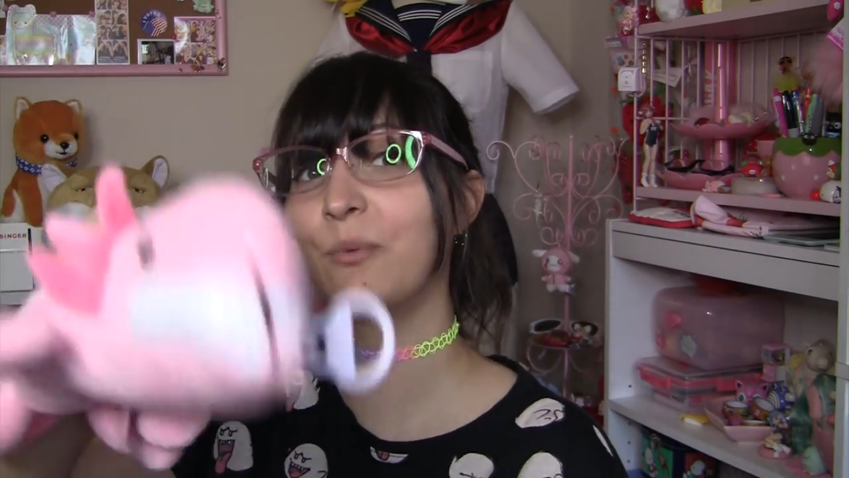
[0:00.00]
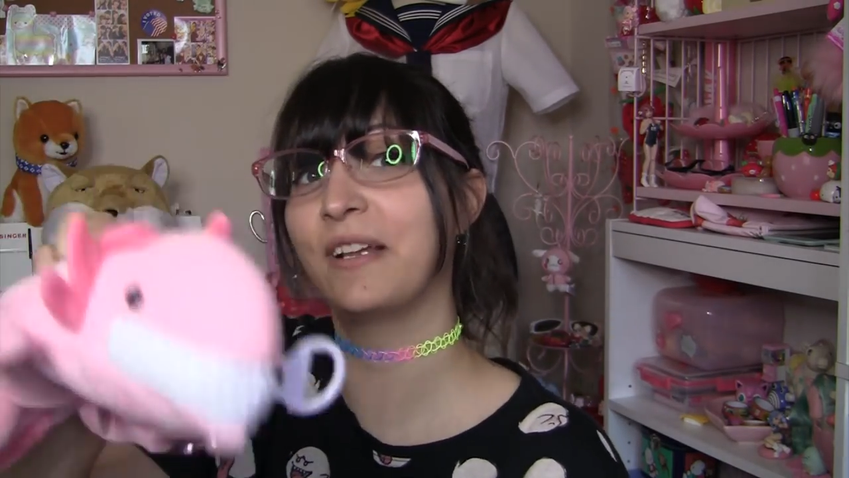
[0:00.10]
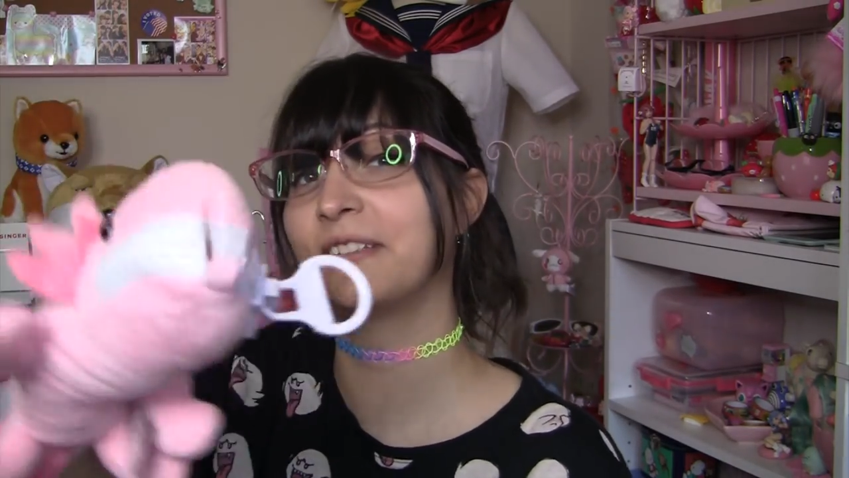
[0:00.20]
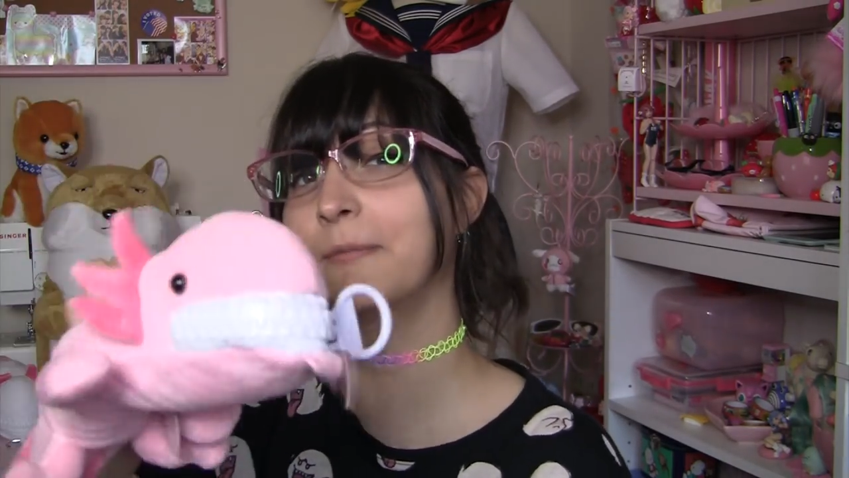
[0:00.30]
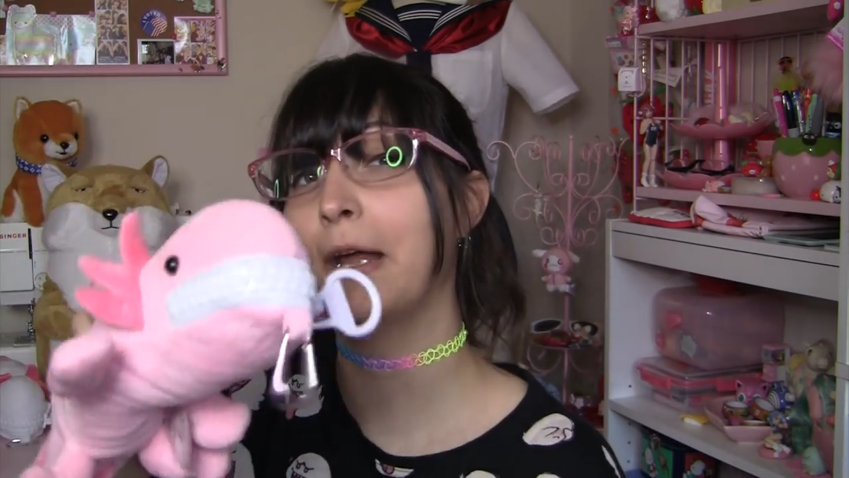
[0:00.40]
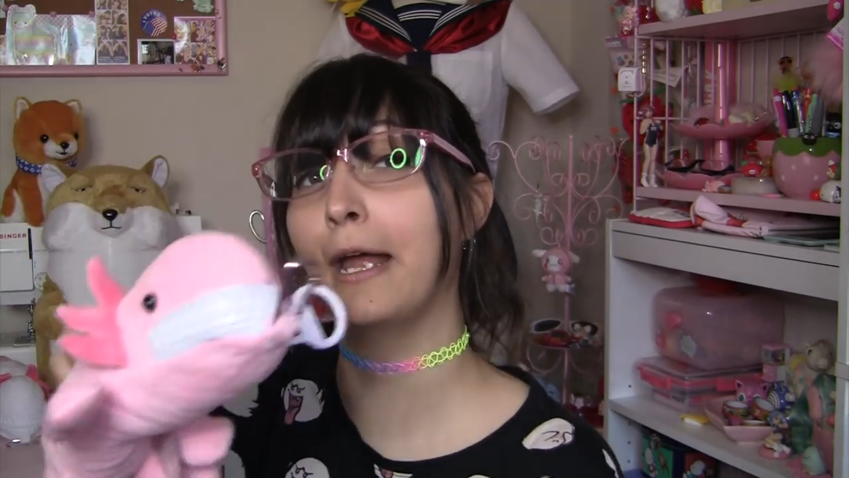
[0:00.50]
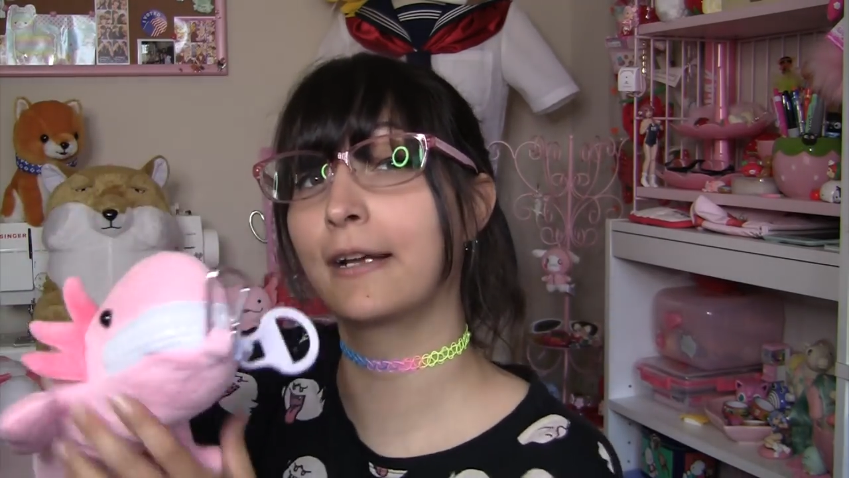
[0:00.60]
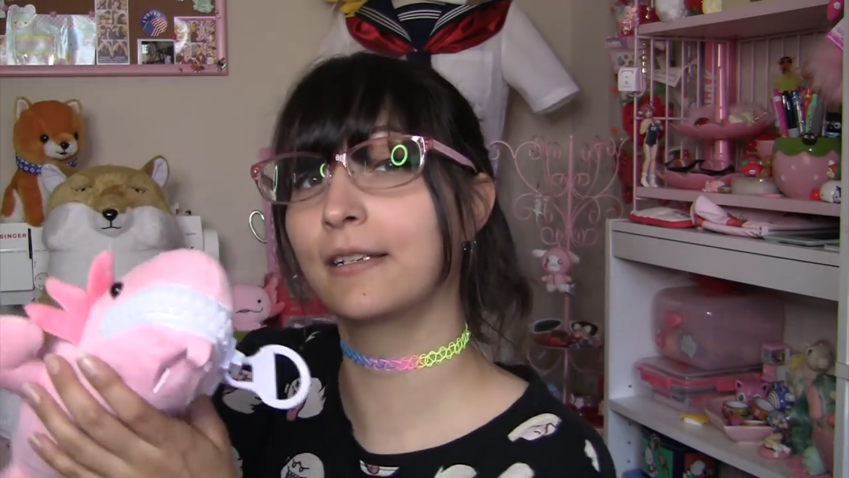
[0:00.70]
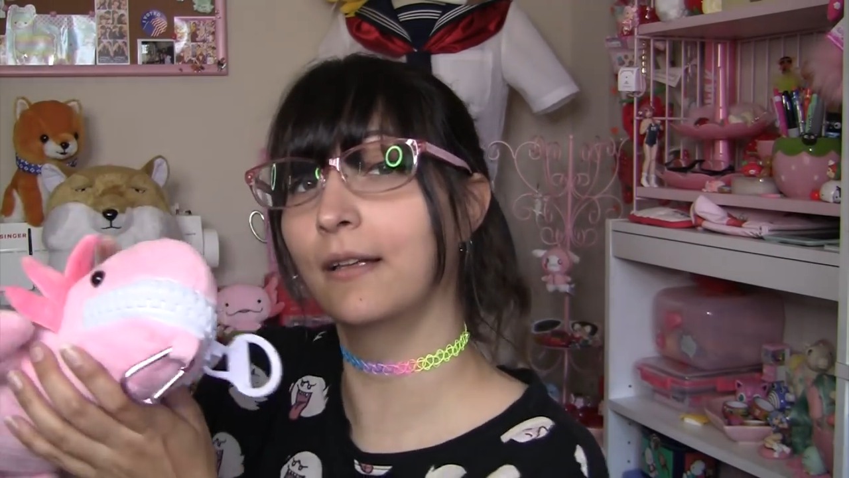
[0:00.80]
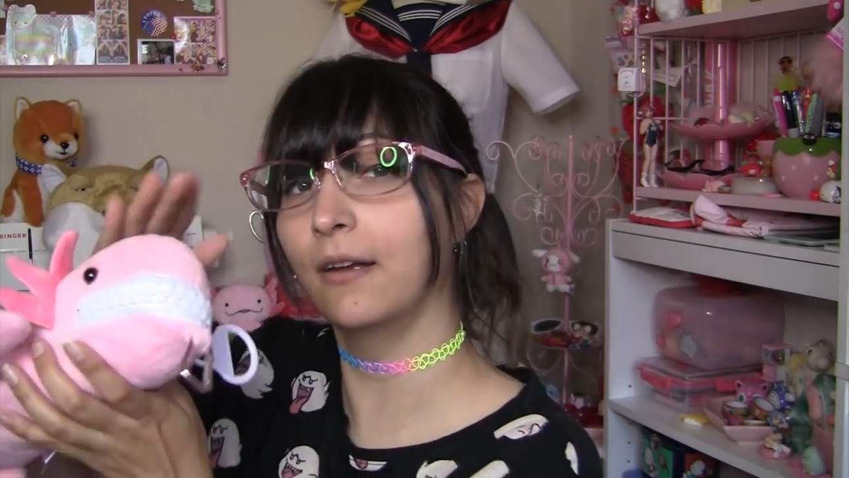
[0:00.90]
rest of my
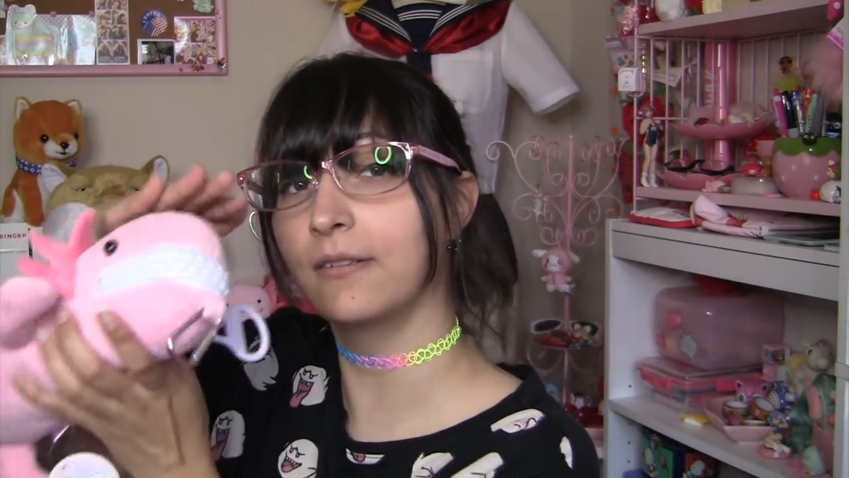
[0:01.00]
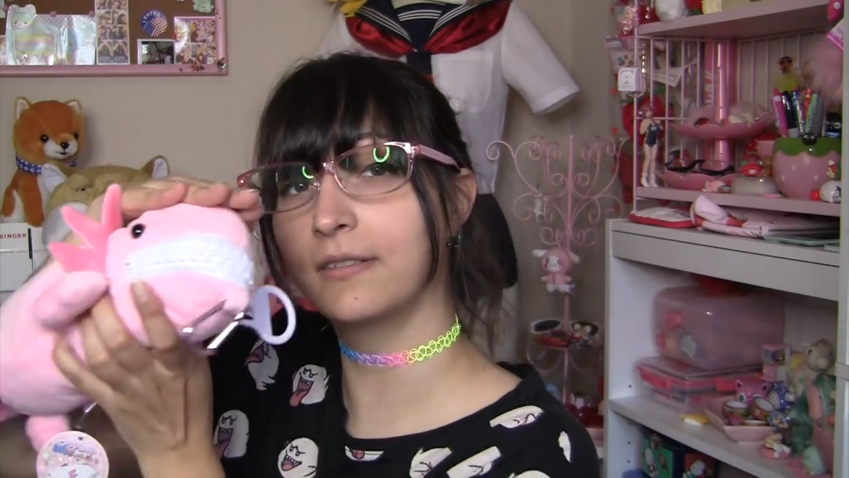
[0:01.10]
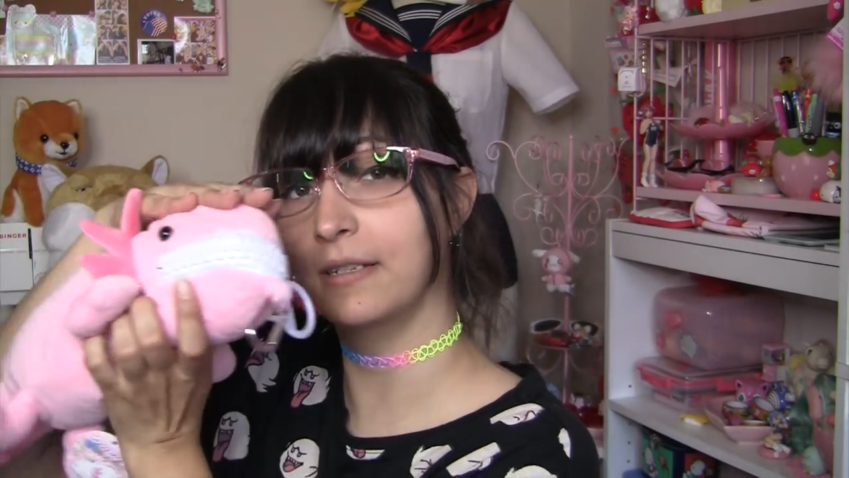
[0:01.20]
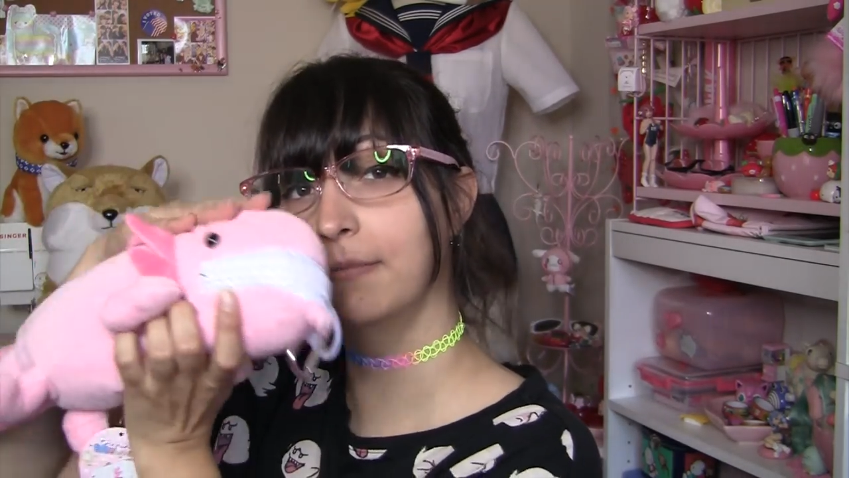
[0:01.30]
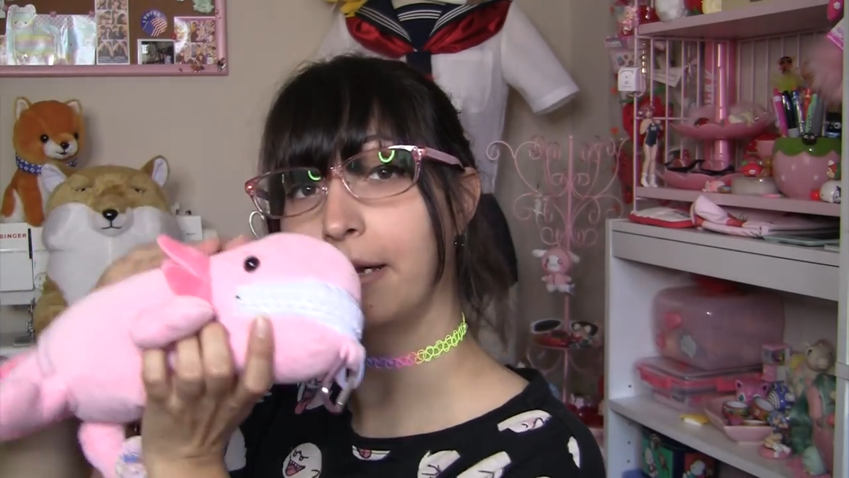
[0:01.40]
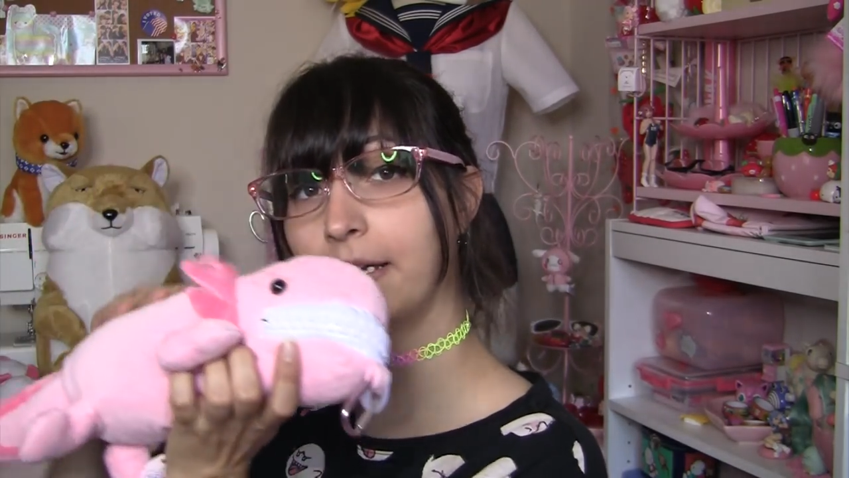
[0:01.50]
axolotls in my